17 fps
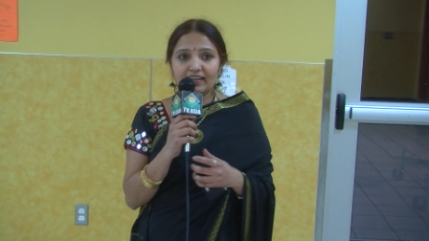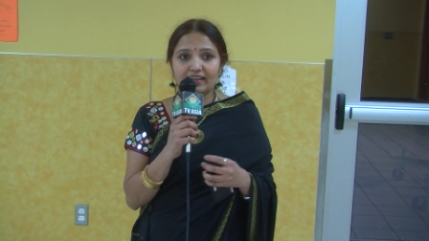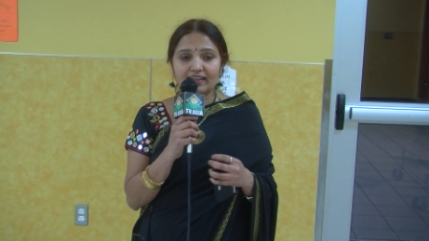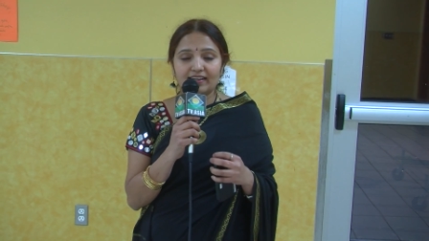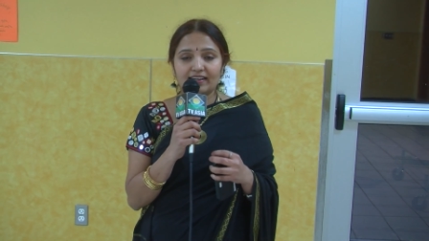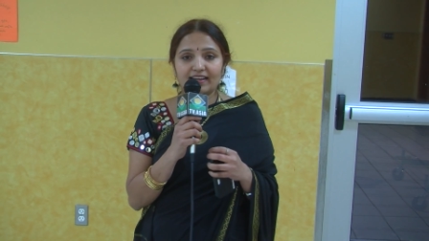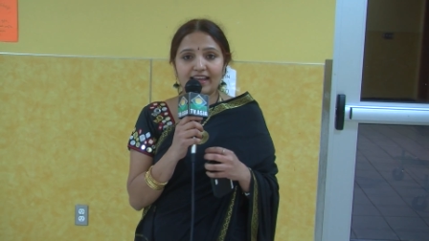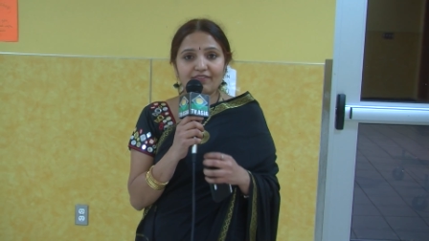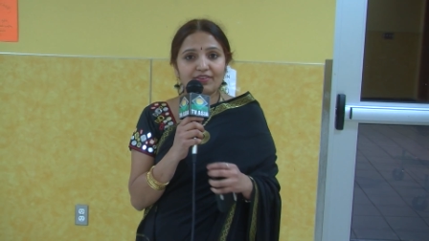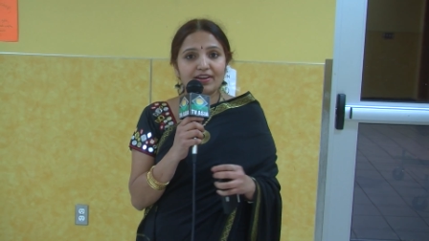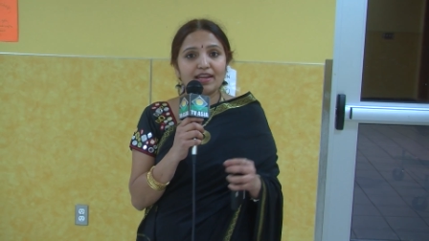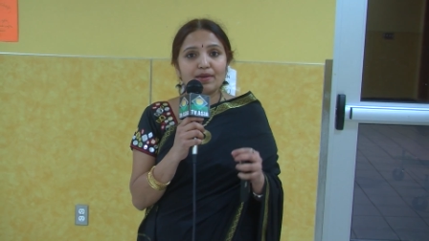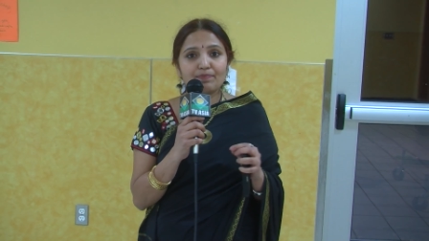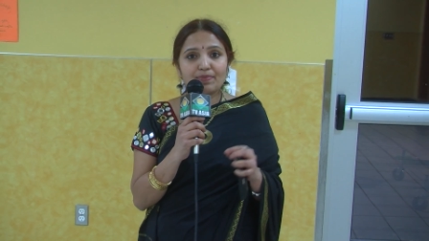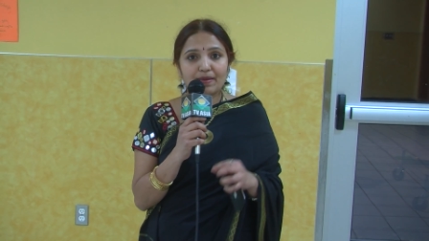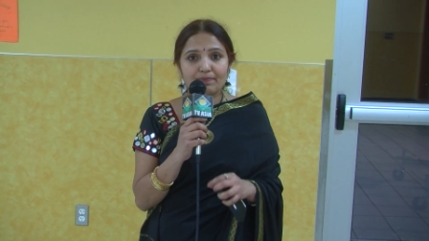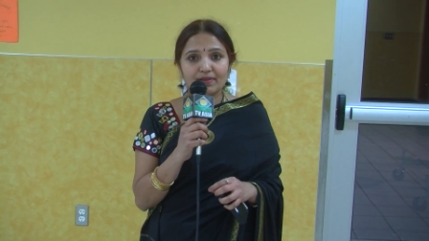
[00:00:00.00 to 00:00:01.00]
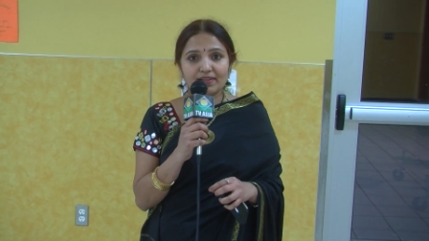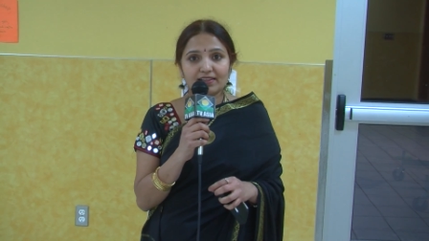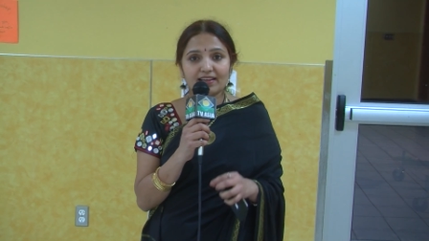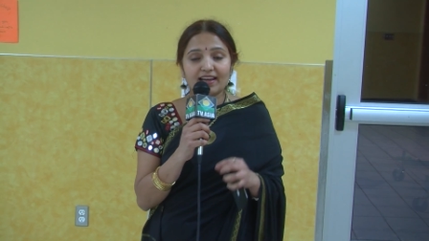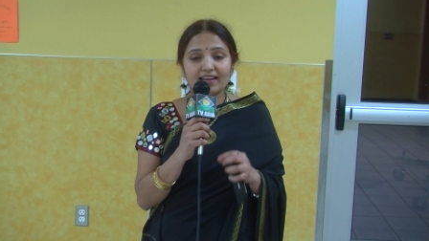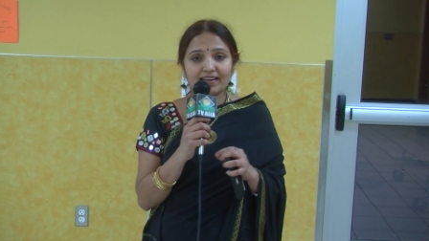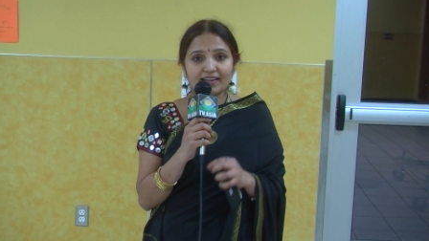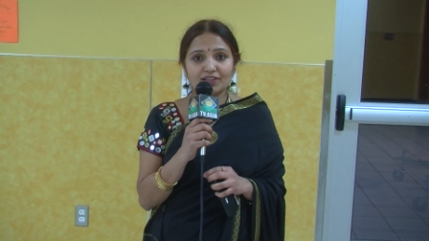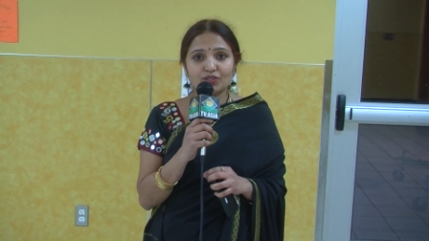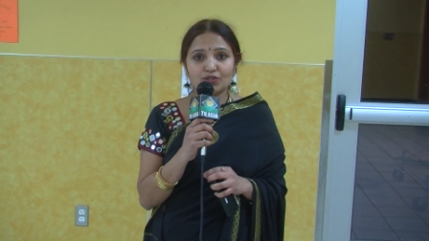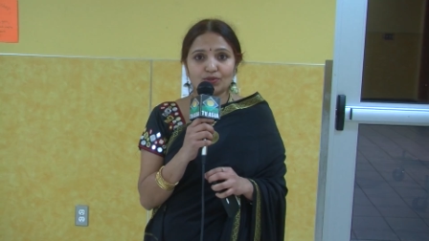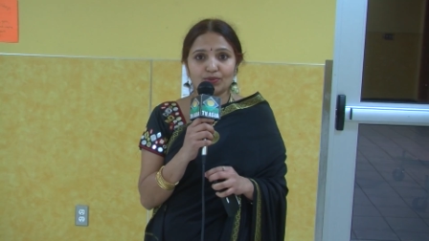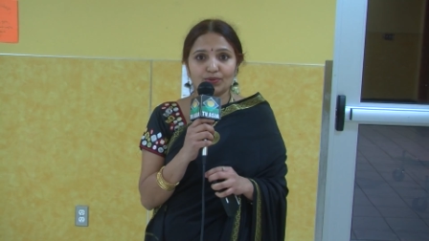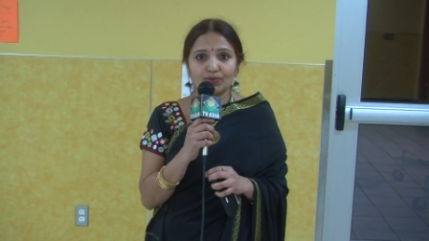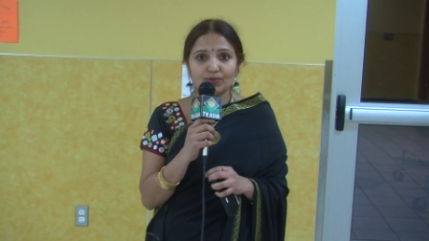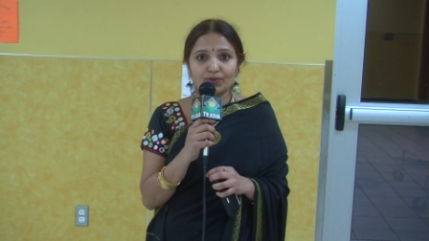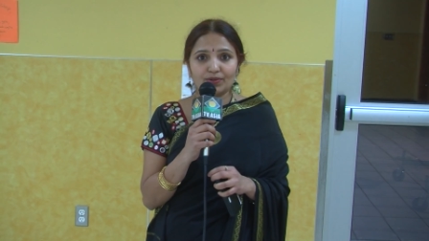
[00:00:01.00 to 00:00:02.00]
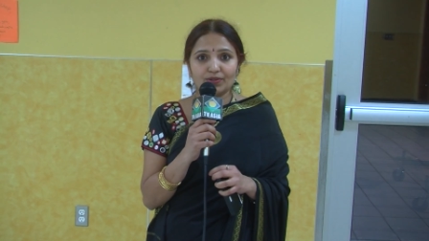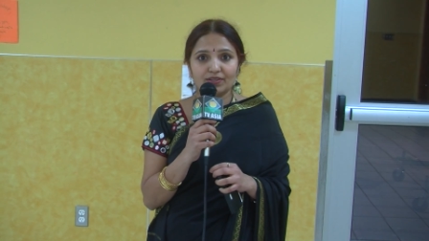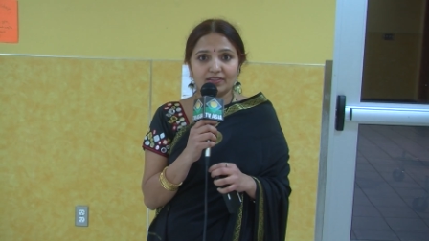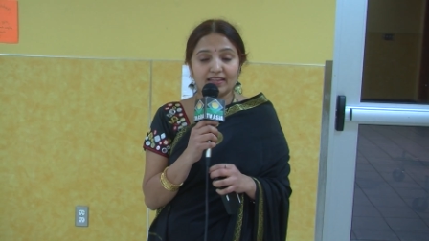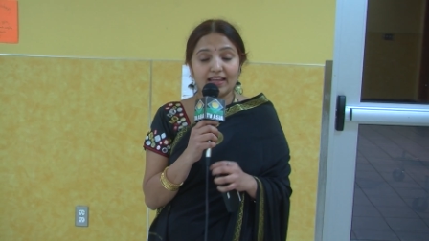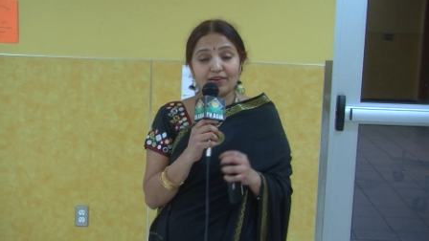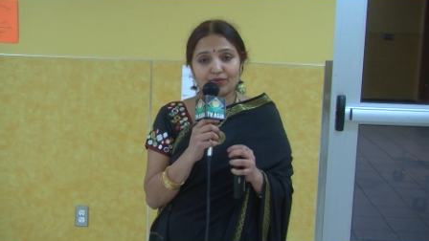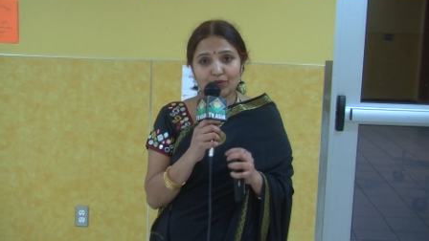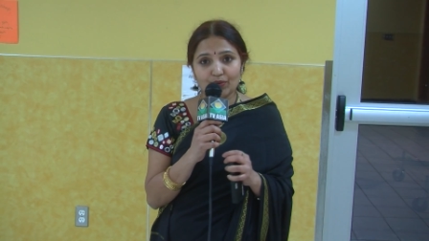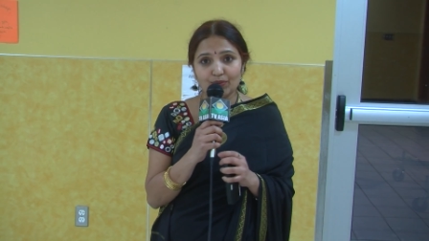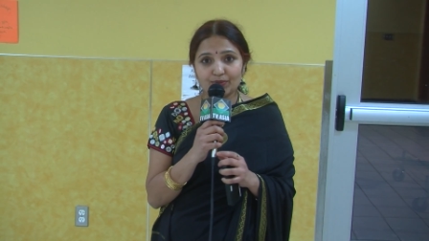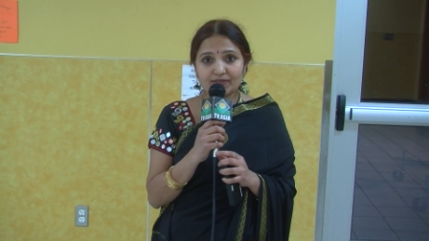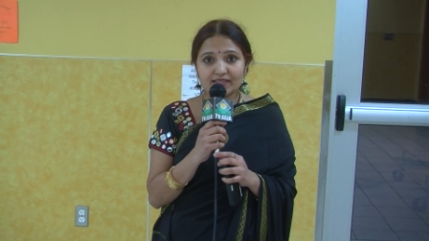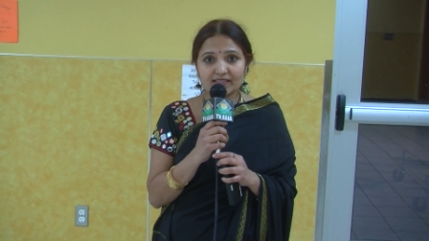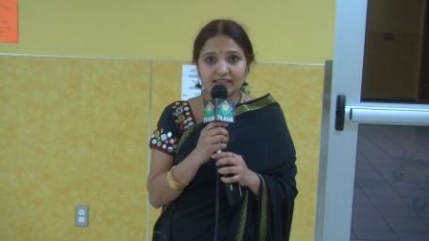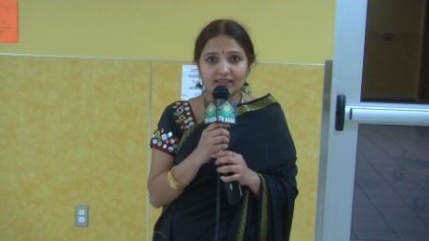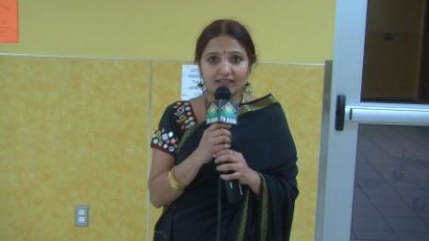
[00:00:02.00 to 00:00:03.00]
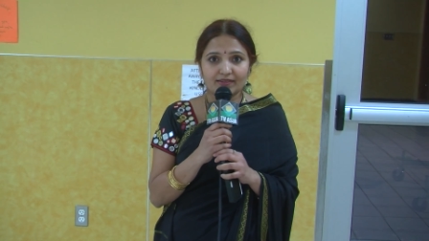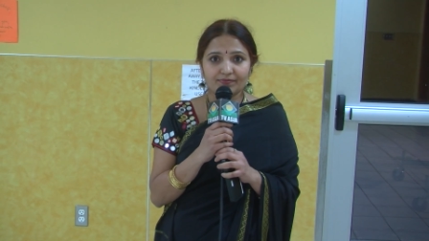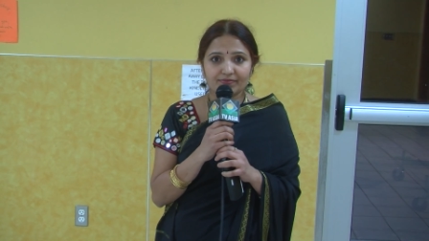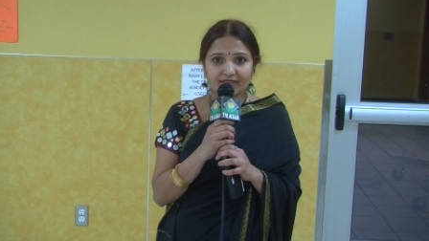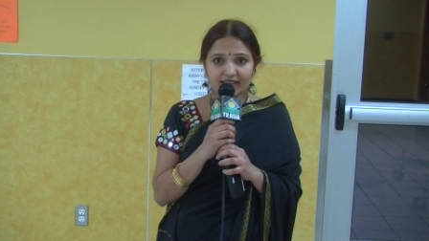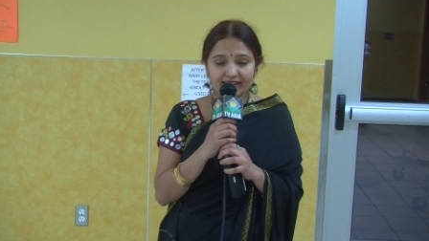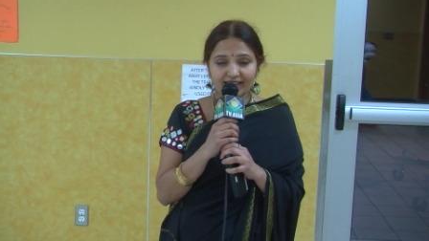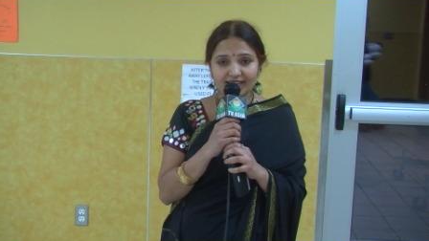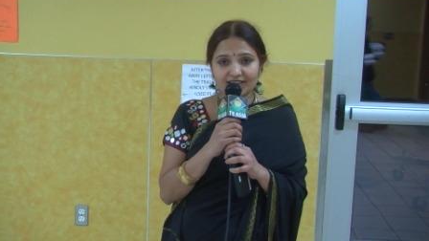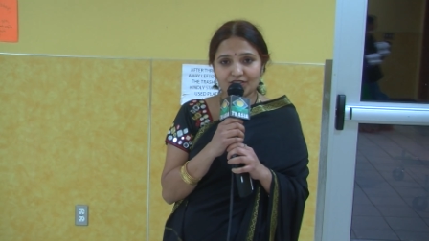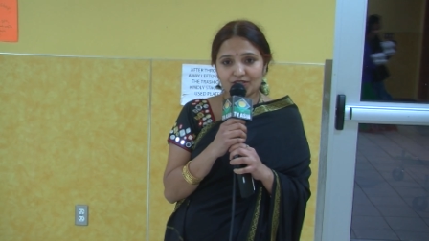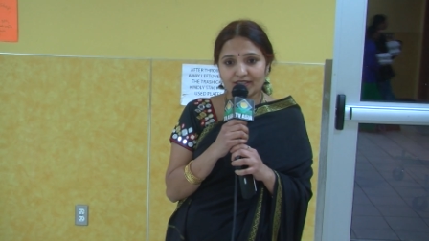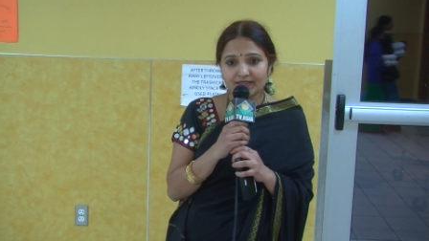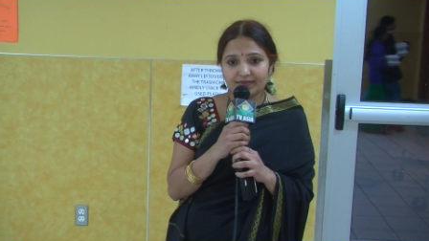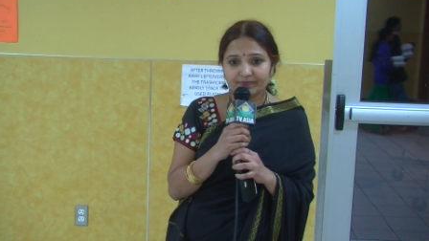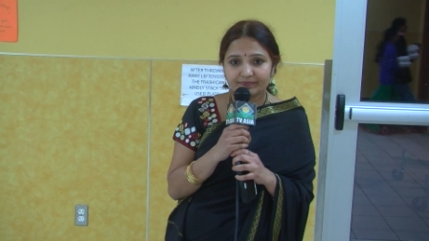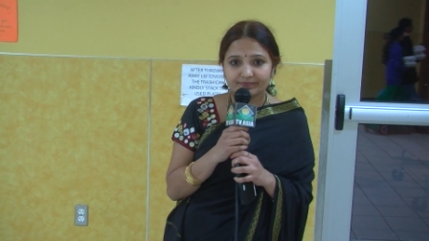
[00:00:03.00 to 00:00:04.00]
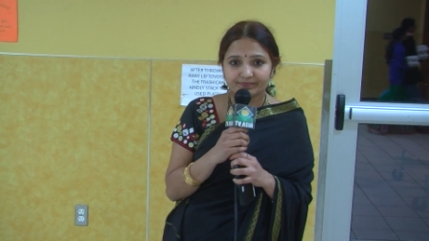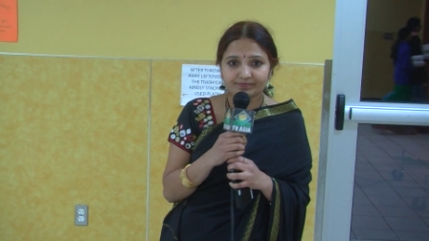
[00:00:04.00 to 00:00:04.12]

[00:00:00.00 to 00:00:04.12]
uh, everyday people connect to their roots. Uh, Hare Krishna.